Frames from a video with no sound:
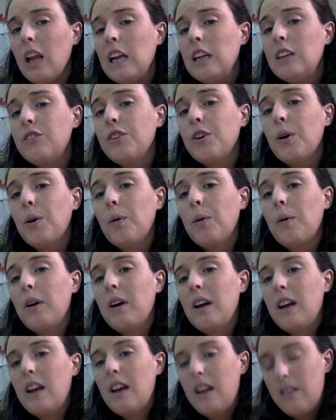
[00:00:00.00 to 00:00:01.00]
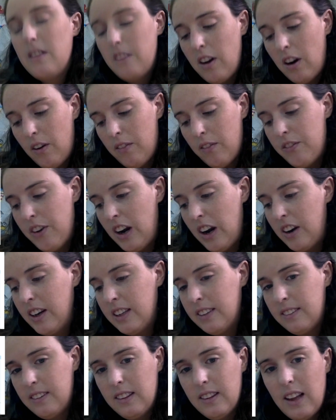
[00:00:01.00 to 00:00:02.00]
So there are
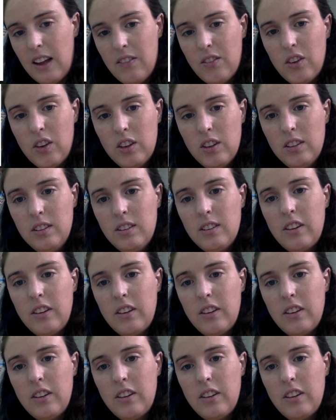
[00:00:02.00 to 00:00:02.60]
various levels